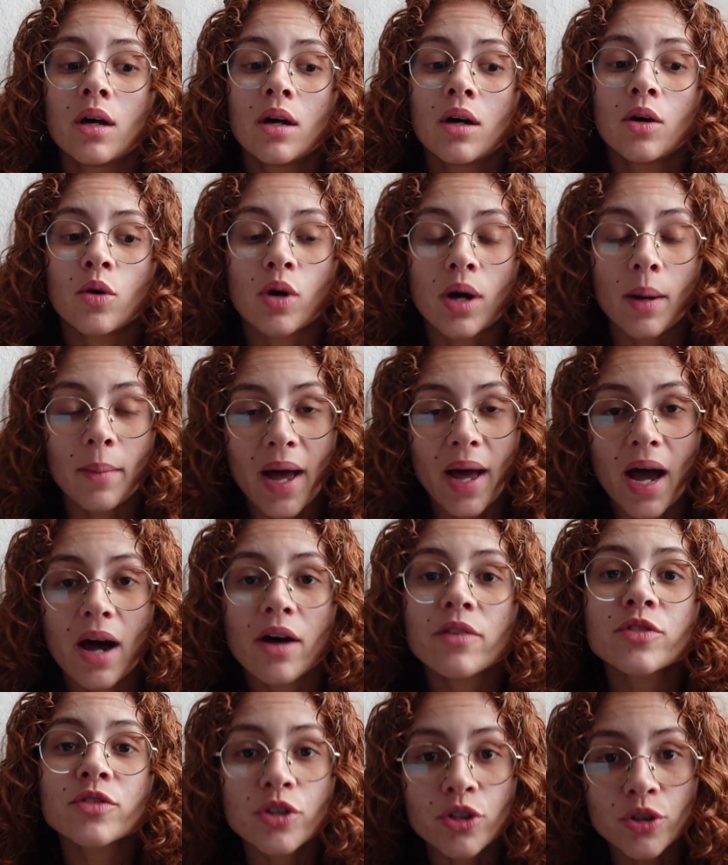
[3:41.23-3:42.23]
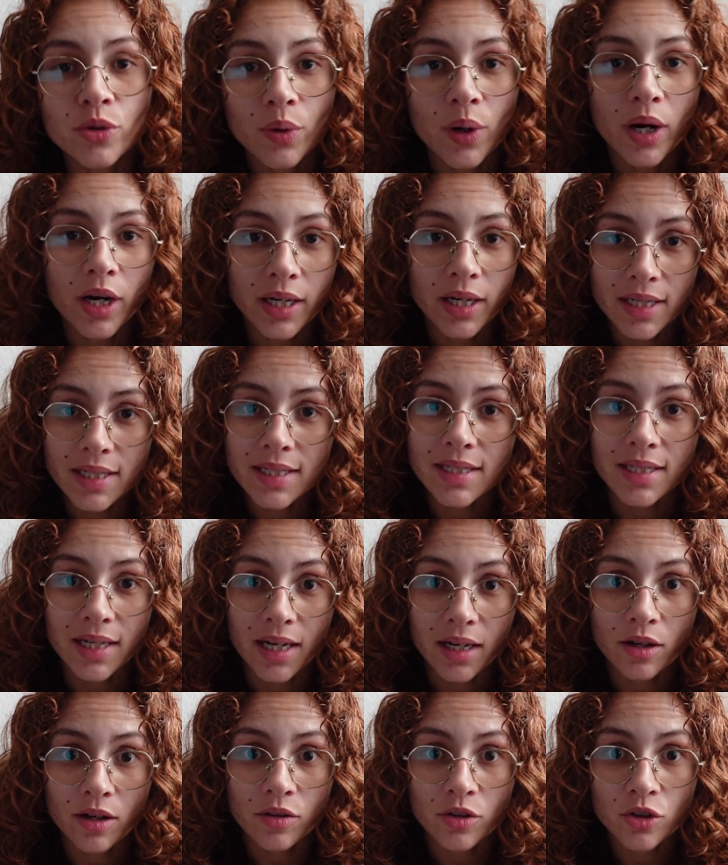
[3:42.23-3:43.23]
who come after you are going to
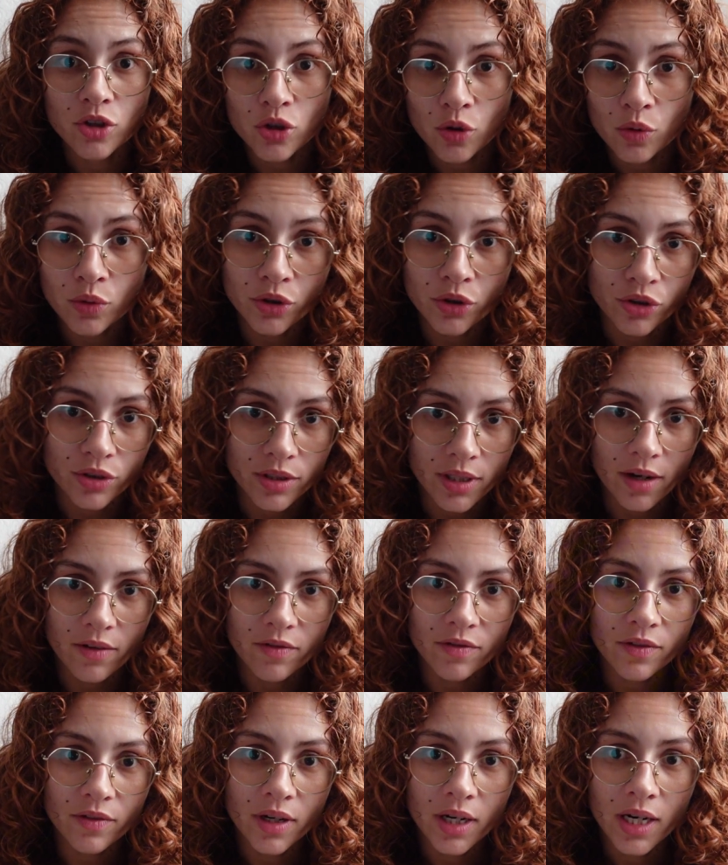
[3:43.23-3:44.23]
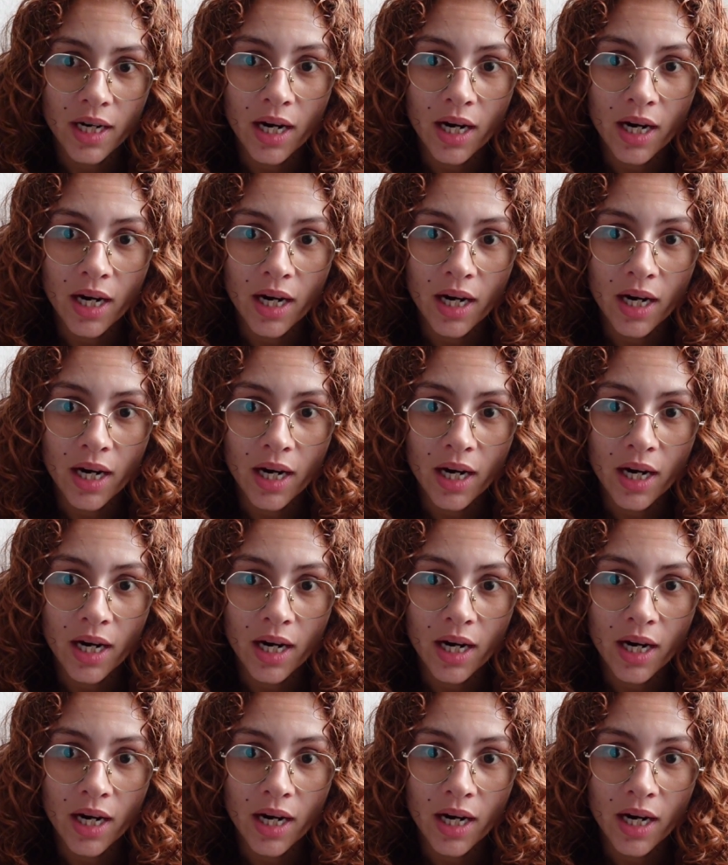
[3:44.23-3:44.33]
stand on the shoulders of.